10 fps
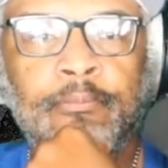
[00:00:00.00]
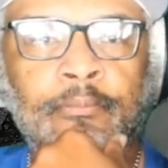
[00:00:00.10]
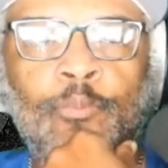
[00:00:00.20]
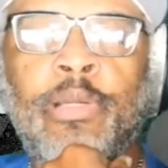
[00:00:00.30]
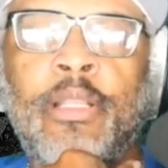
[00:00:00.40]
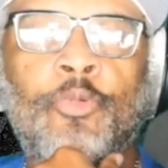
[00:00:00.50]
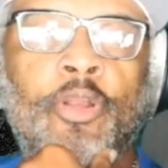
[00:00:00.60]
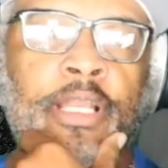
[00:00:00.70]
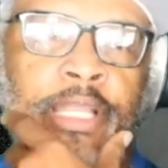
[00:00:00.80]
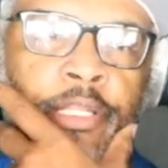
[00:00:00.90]
but I'm going
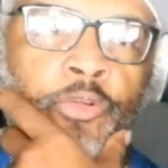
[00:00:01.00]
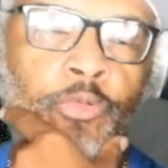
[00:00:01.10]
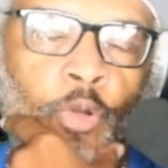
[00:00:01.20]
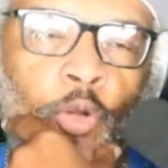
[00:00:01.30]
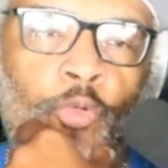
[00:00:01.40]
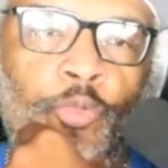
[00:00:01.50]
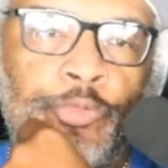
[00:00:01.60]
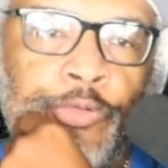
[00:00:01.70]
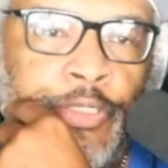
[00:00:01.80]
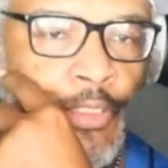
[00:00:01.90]
to let it grow
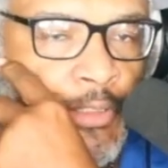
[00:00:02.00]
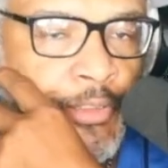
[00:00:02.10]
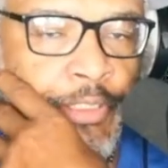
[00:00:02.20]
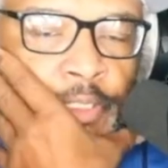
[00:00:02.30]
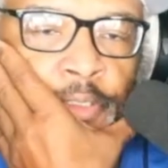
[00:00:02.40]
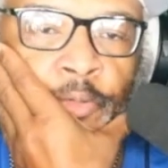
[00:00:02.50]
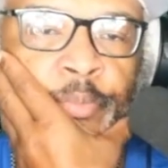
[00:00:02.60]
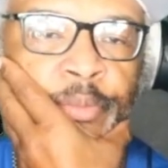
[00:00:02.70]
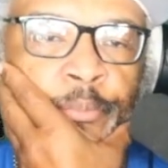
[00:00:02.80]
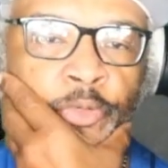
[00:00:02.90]
a little
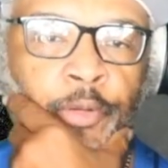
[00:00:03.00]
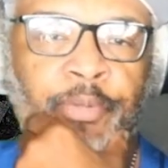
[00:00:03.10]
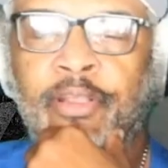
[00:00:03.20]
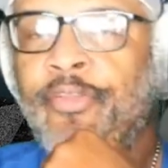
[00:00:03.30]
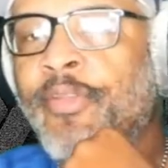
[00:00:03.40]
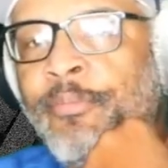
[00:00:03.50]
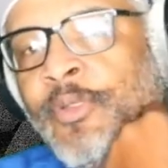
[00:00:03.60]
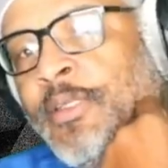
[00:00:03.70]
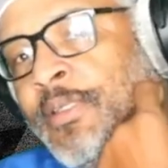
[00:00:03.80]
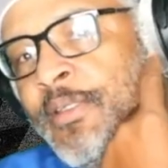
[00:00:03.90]
bit more, because I'm
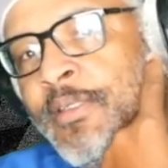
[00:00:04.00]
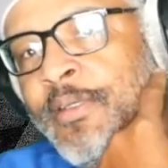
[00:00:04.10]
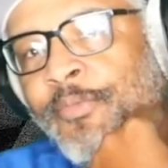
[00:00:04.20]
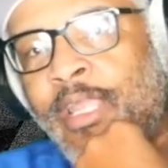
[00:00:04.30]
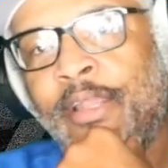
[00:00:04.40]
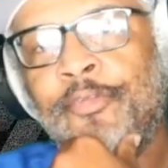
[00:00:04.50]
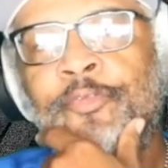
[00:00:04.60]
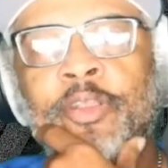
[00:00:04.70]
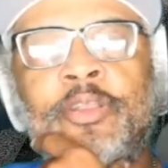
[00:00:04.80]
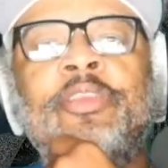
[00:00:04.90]
kind of
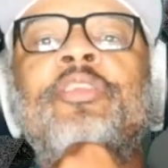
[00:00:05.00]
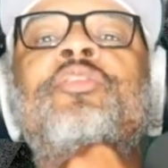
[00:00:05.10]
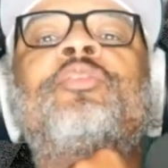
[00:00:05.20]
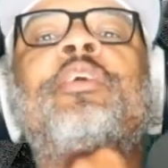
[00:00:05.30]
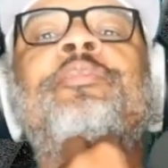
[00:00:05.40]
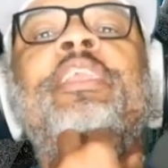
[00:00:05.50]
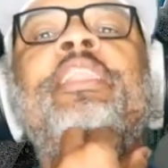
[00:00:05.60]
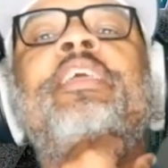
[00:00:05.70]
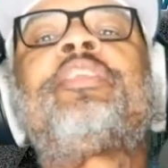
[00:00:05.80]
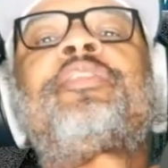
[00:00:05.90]
feeling the
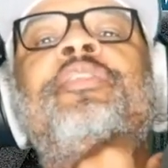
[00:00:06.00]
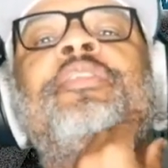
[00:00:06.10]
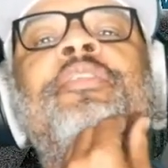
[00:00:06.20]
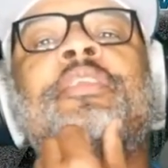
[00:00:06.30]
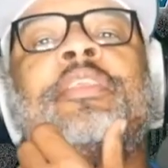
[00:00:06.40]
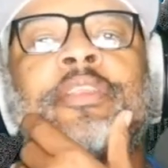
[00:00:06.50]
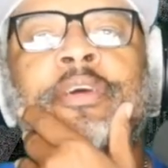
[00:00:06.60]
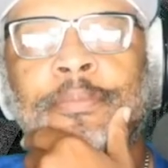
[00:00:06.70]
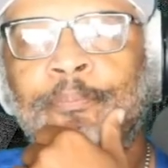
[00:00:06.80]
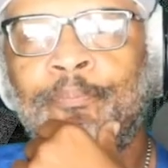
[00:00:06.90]
scruffiness, you
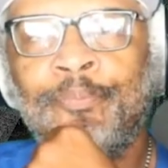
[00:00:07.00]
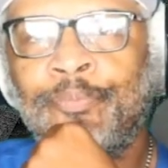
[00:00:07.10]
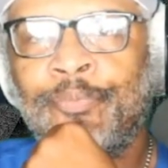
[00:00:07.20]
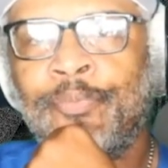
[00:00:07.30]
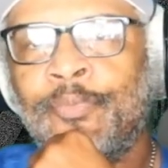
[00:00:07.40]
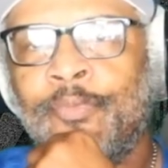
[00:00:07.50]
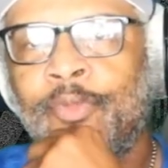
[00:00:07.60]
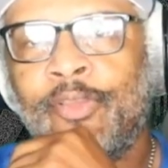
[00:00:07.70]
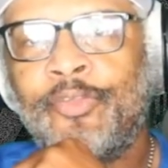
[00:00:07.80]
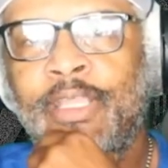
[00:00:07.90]
know.
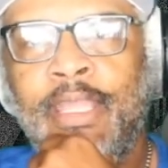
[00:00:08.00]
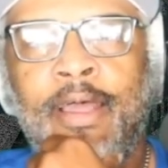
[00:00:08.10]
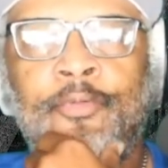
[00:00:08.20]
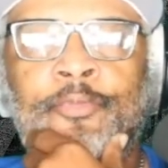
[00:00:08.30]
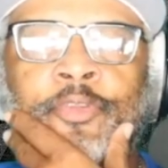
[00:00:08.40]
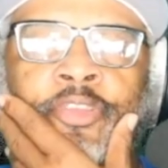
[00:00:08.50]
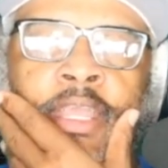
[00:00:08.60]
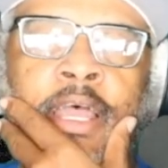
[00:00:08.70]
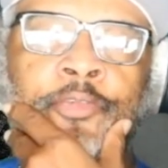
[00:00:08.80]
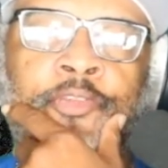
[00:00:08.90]
See how
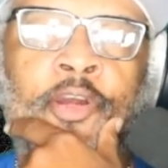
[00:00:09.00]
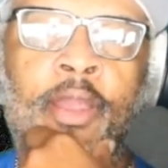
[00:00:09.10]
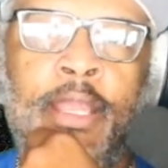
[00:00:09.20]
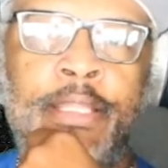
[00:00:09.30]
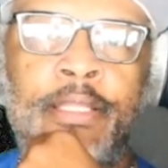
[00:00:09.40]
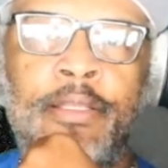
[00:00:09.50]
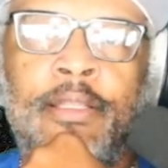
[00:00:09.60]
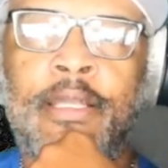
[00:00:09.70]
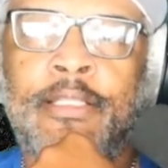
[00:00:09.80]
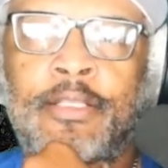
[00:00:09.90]
far I can
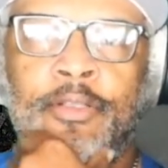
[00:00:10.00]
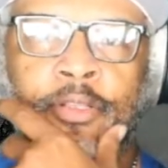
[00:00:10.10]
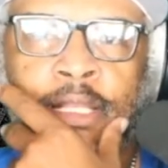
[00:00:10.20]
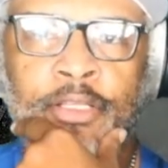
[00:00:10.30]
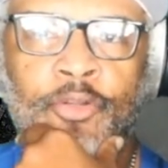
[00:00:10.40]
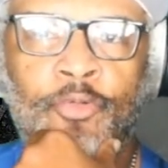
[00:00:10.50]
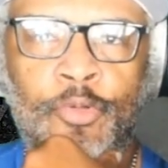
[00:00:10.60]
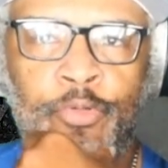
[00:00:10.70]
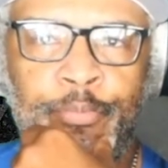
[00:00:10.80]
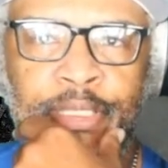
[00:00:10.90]

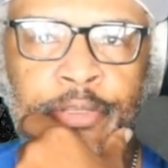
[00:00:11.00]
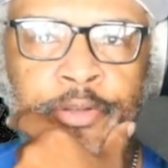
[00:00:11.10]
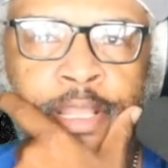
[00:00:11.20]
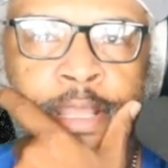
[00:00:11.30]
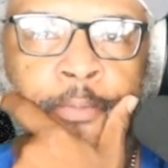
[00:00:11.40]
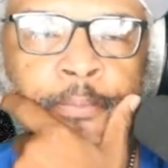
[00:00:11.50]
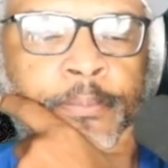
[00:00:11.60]
grow the beard out.